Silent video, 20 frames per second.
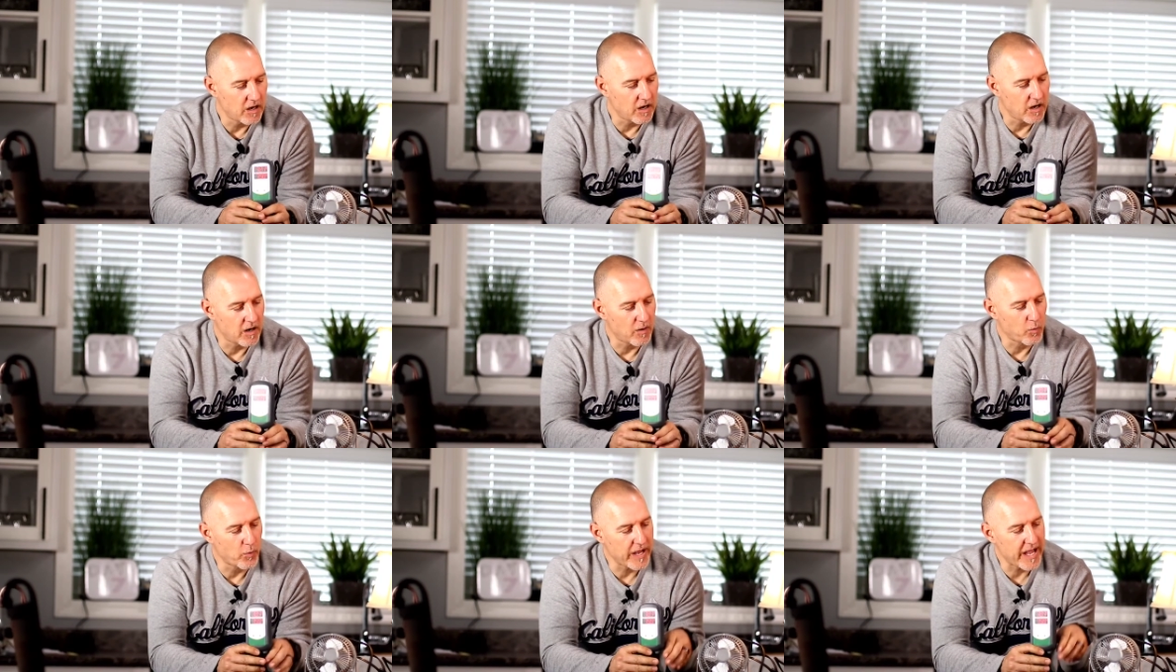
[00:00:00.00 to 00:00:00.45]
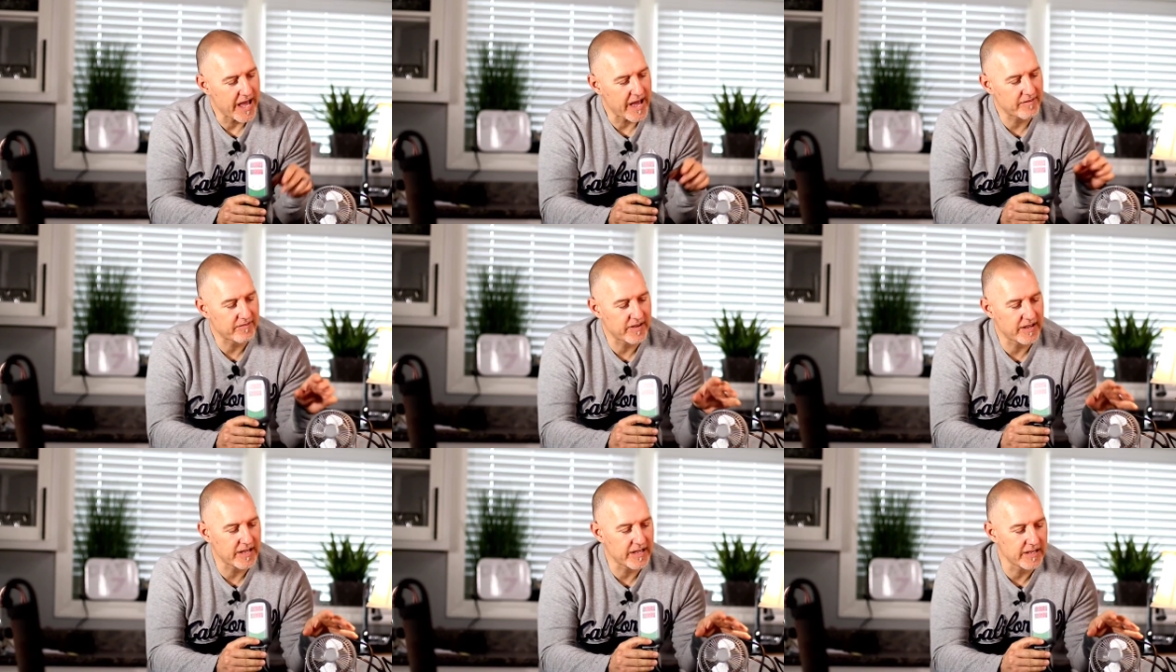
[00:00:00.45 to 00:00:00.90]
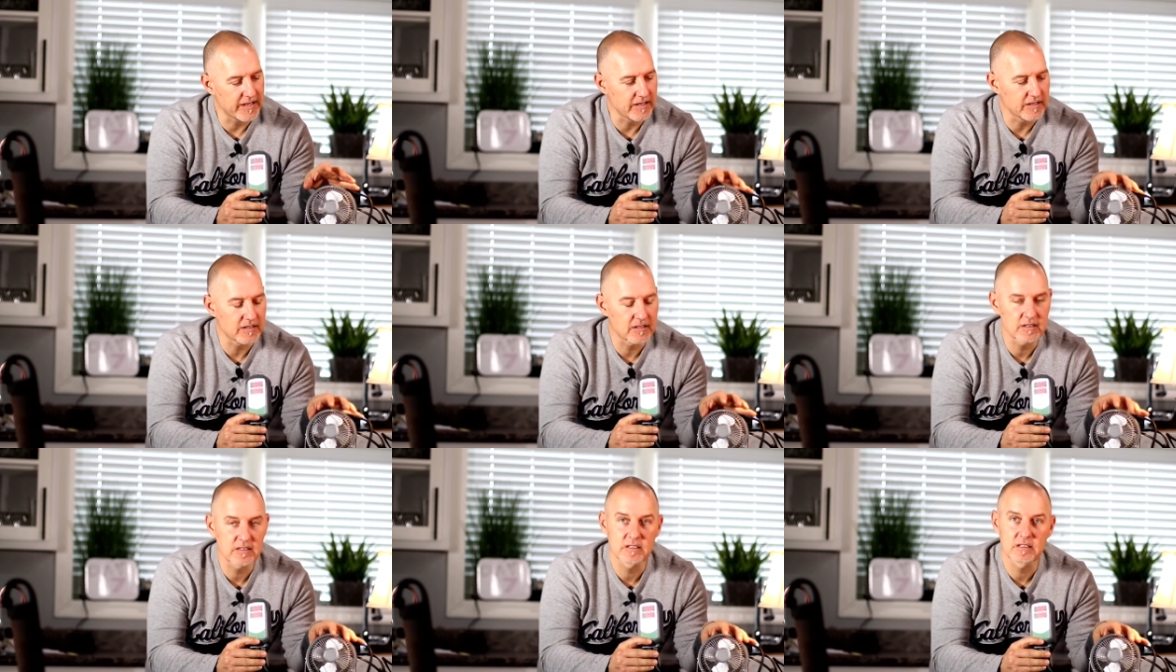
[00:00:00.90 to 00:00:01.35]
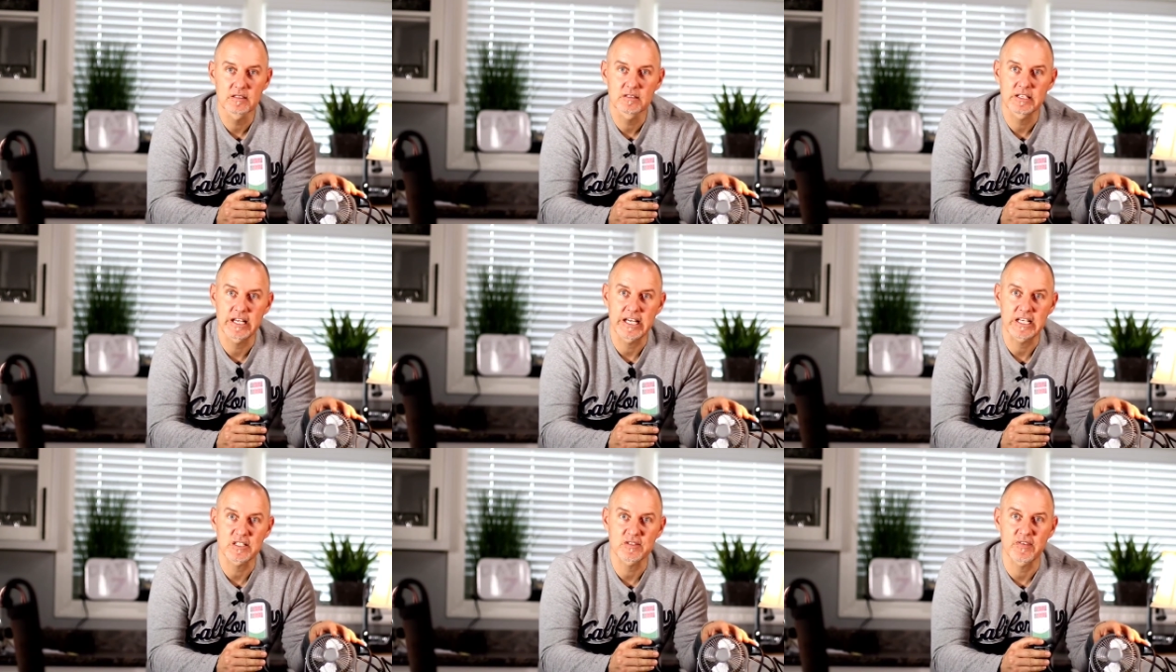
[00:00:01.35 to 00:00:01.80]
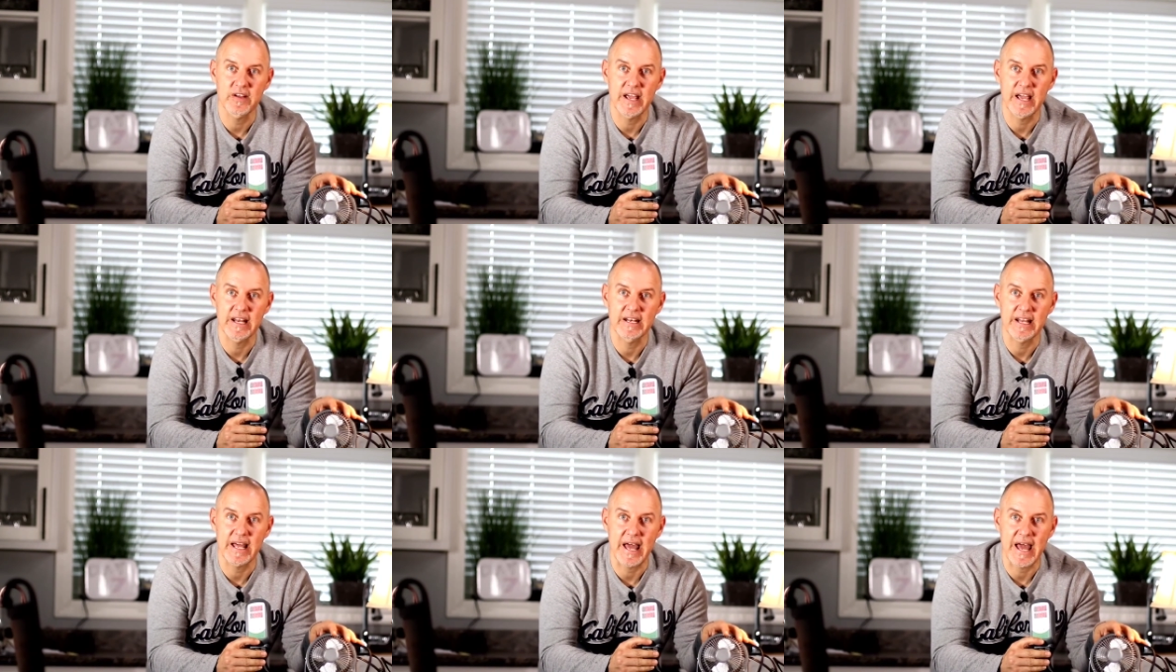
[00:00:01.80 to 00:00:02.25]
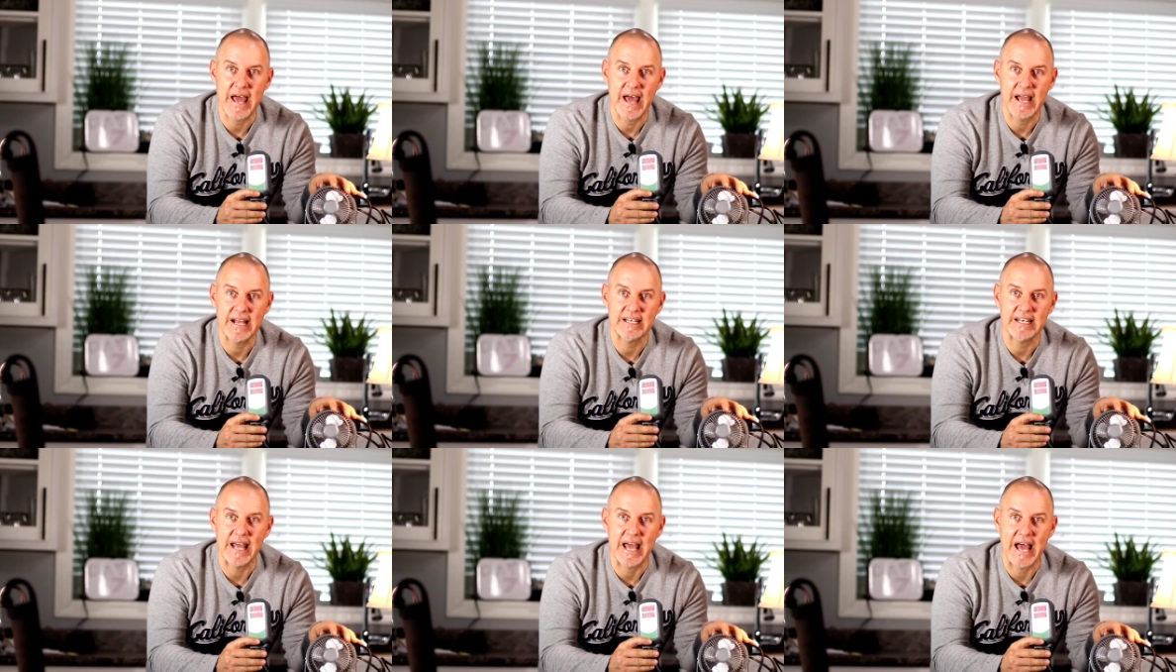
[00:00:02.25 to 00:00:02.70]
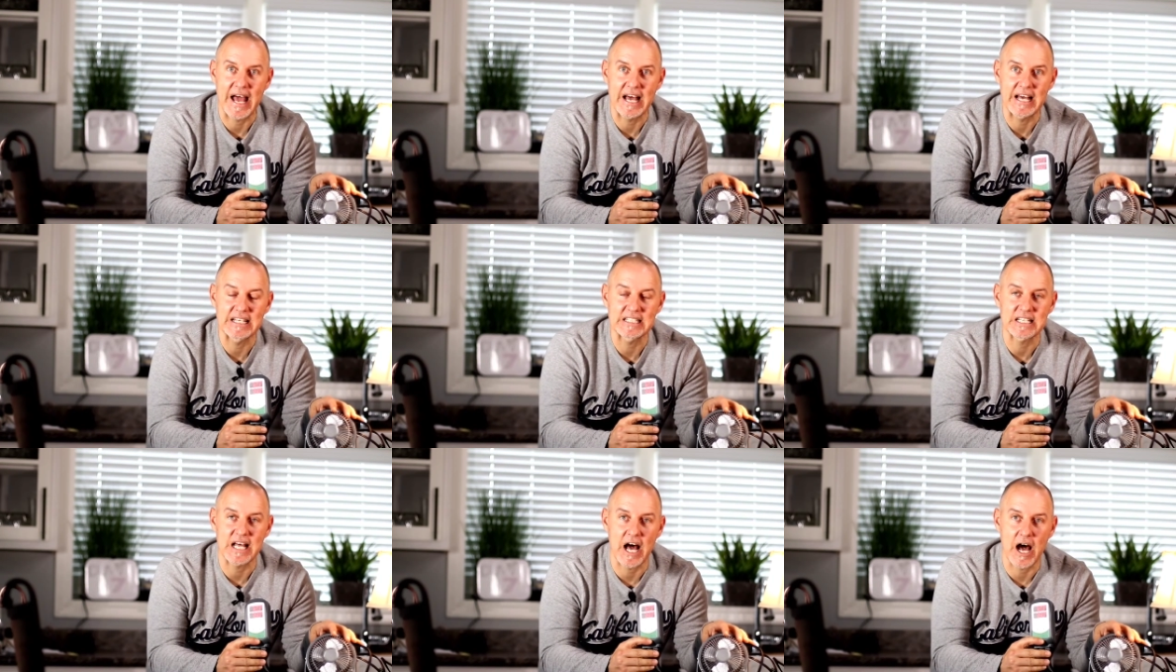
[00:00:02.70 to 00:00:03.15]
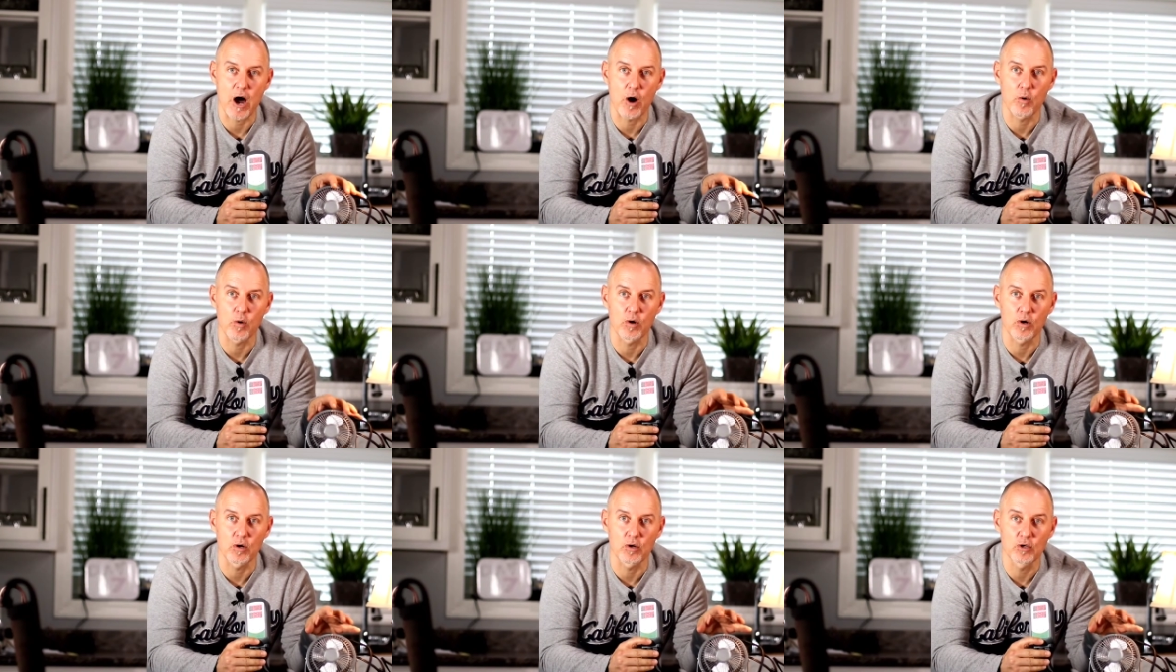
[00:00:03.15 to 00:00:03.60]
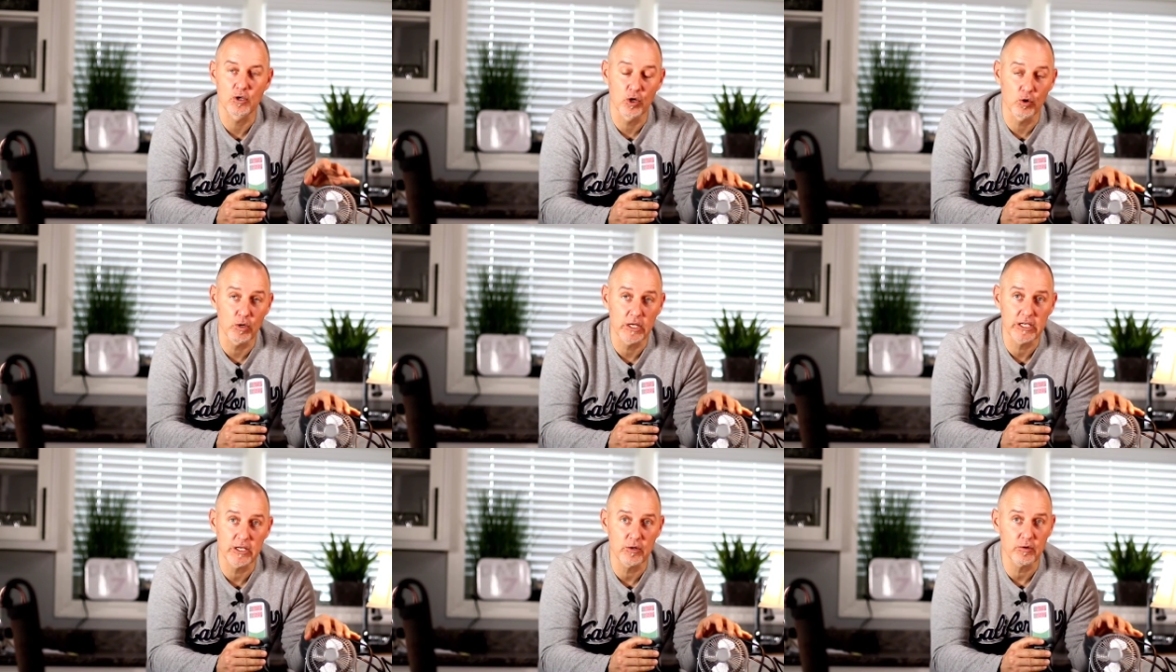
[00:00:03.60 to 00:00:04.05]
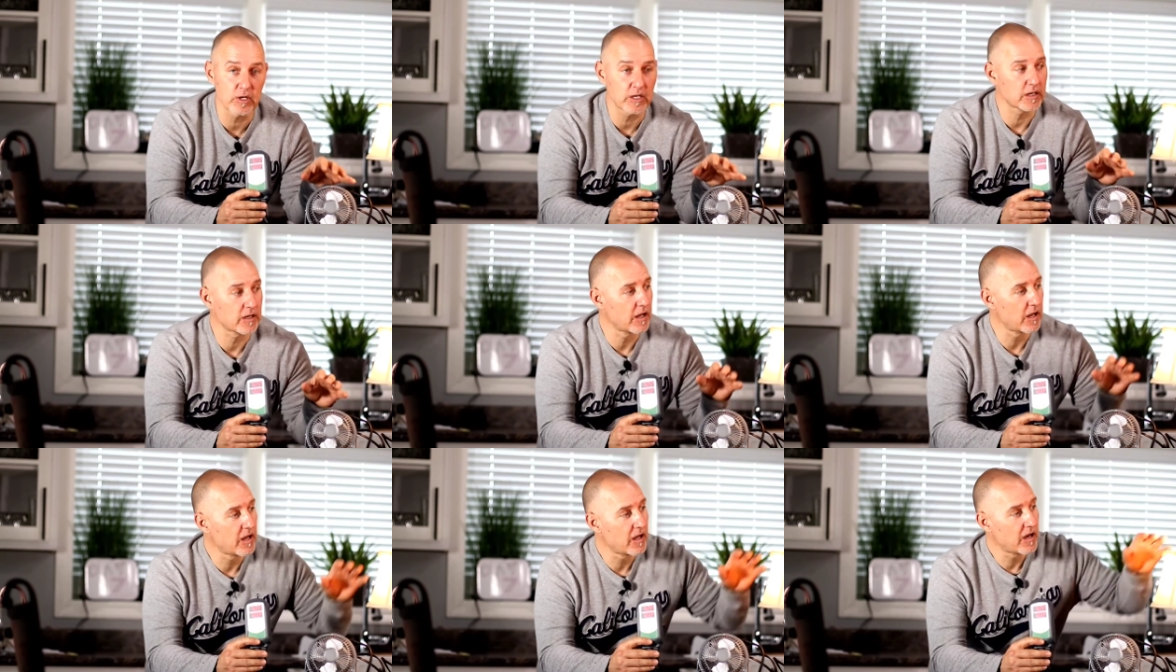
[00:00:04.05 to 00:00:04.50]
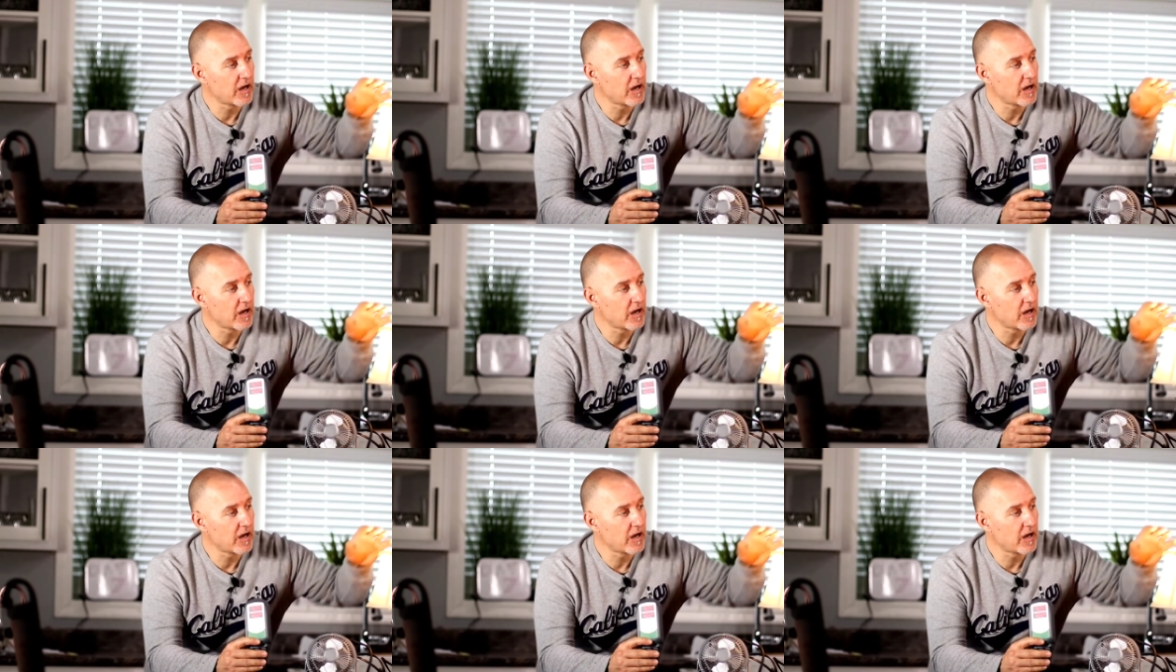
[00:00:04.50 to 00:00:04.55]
Uh, we have a test fan to act as our cooling unit,